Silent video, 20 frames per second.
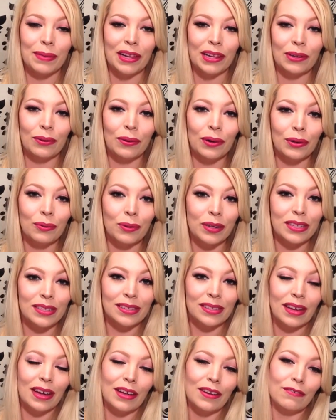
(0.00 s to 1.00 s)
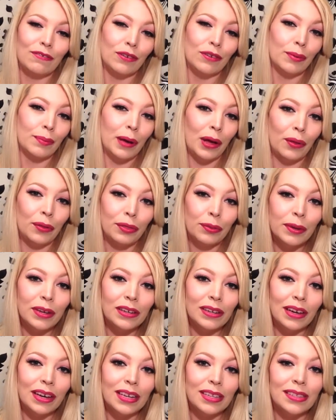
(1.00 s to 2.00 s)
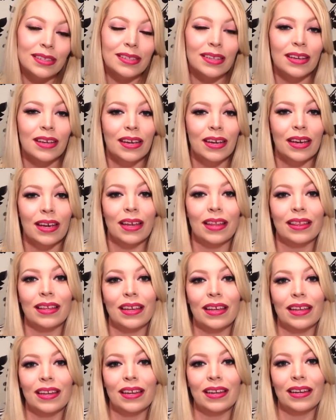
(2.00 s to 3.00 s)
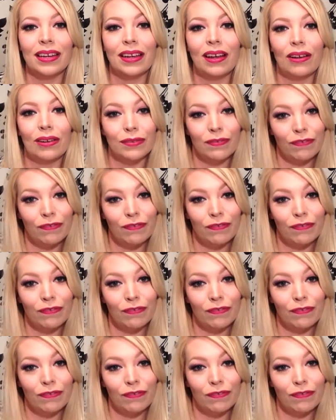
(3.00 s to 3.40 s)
pillow on one side for about 3 nights, and then I'll